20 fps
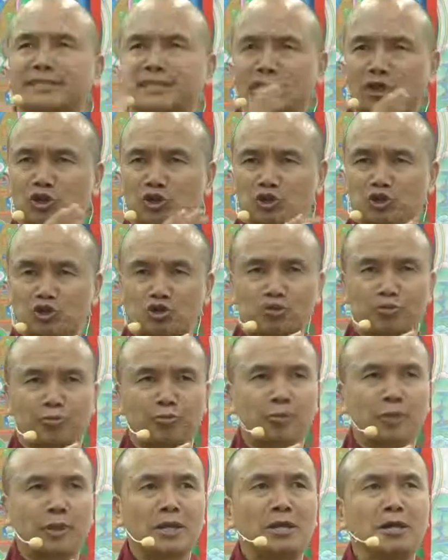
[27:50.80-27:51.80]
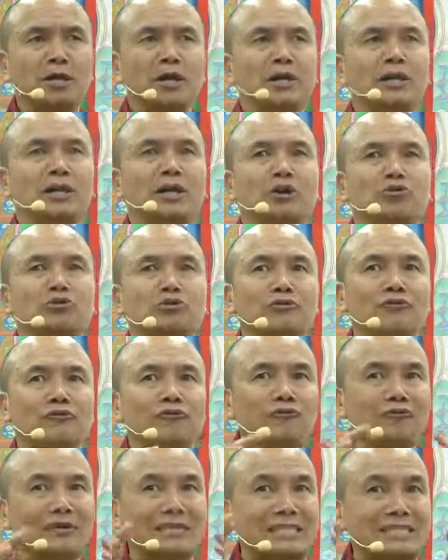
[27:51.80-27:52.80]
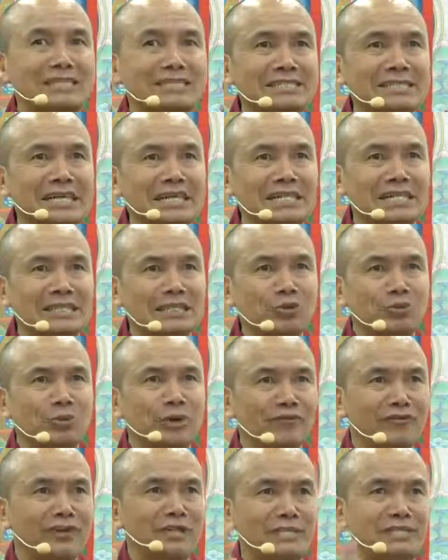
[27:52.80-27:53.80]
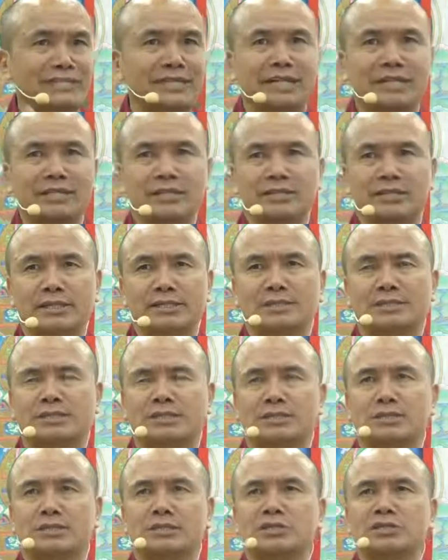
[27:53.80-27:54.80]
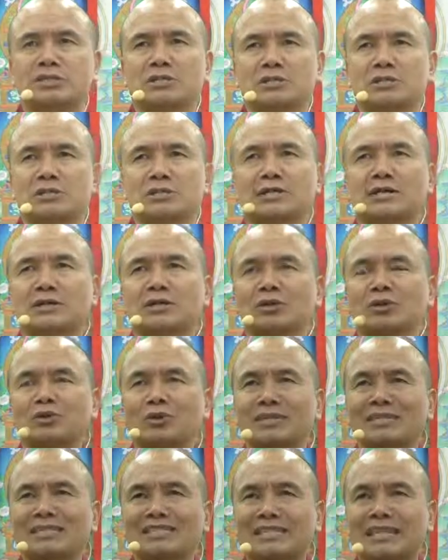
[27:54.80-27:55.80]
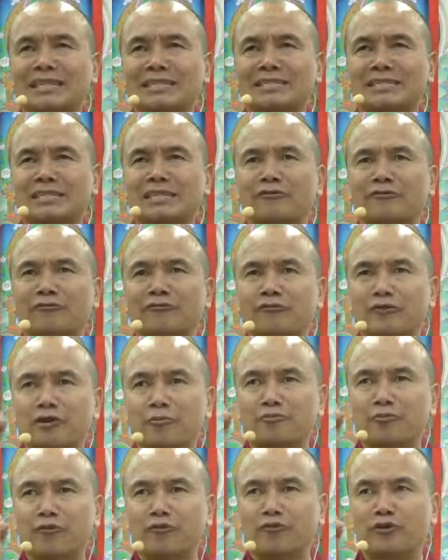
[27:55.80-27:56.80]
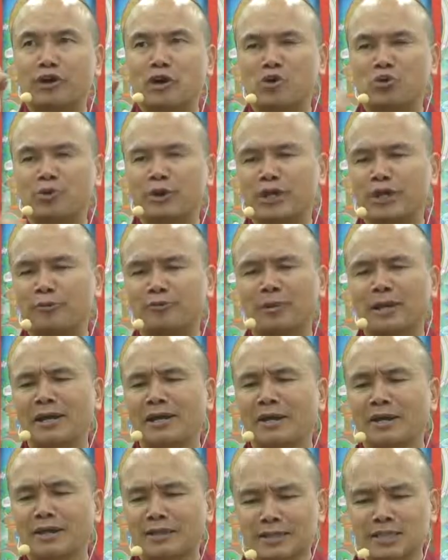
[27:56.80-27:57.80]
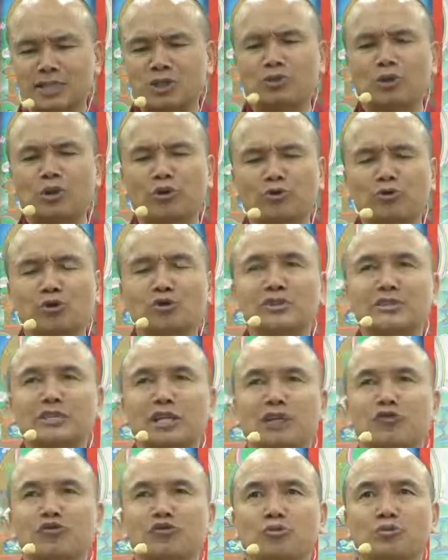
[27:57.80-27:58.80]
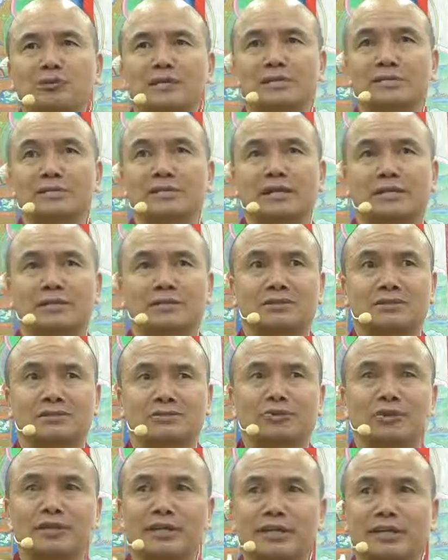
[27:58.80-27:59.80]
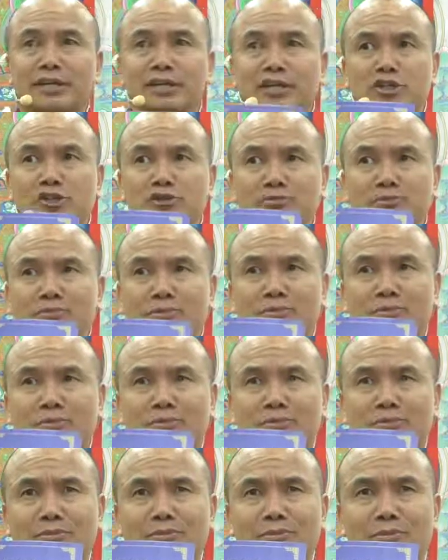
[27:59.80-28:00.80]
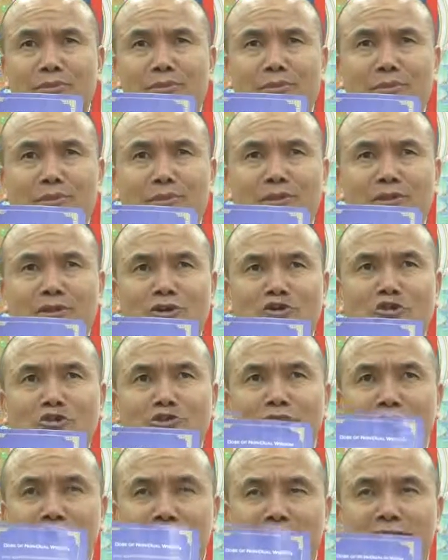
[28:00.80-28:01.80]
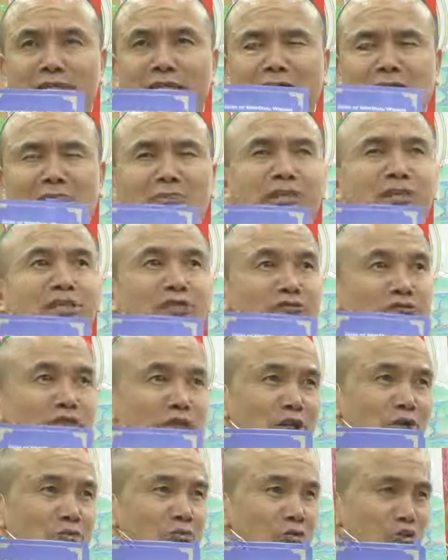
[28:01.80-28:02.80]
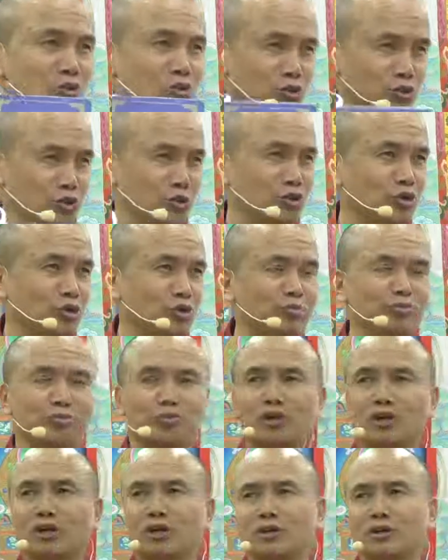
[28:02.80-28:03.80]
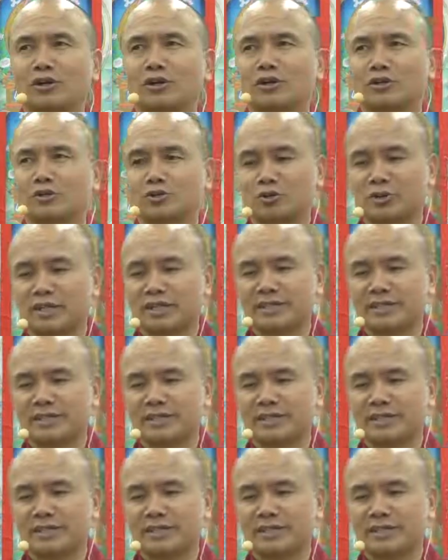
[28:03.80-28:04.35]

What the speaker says: it's understood. Now the very subtle way of understanding this, to understand it in a very profound way, this is what we're going to study from this text. You getting it? So this text plays a very important role to